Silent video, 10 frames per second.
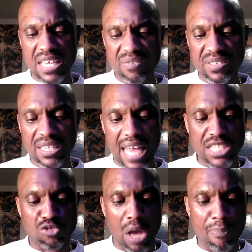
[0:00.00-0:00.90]
the
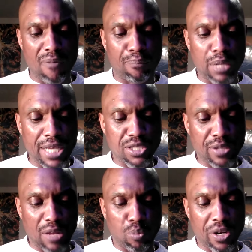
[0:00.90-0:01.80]
last drop of blood so
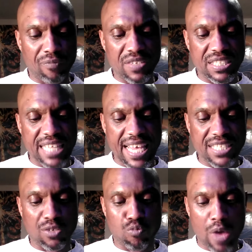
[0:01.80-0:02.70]
that one of these days
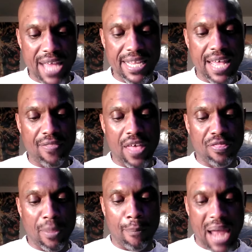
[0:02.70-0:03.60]
the red and
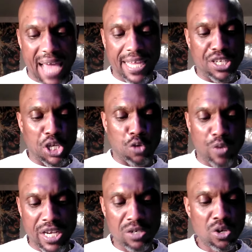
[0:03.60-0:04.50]
the black and the
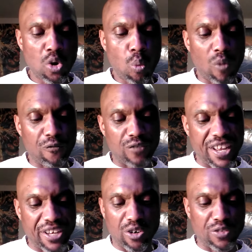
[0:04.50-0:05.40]
green will
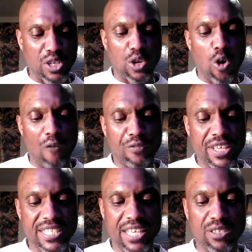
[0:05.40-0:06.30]
flutter on the
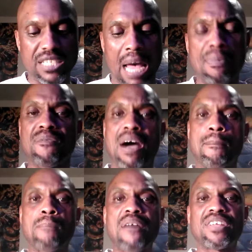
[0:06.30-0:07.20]
loftiest hilltop of our
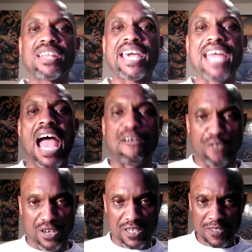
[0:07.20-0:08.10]
motherland,
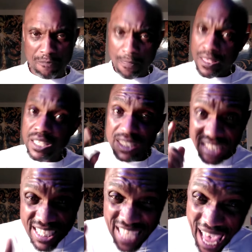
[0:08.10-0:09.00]
Africa.
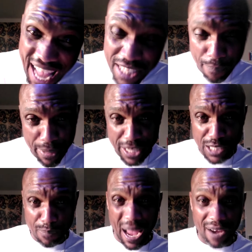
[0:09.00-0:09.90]
These had to be
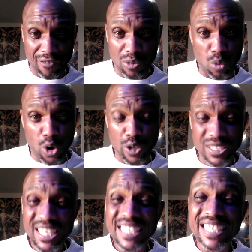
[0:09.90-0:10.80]
inspiring words.
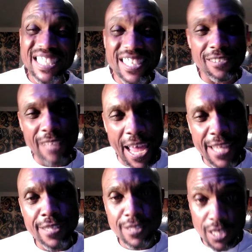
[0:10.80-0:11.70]
This is
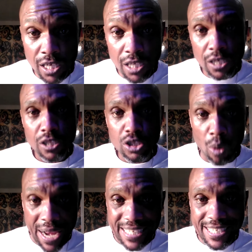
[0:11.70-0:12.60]

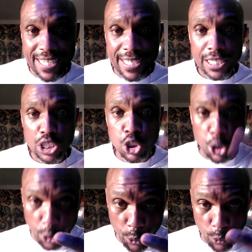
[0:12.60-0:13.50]

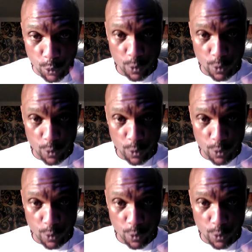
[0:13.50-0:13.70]
1922.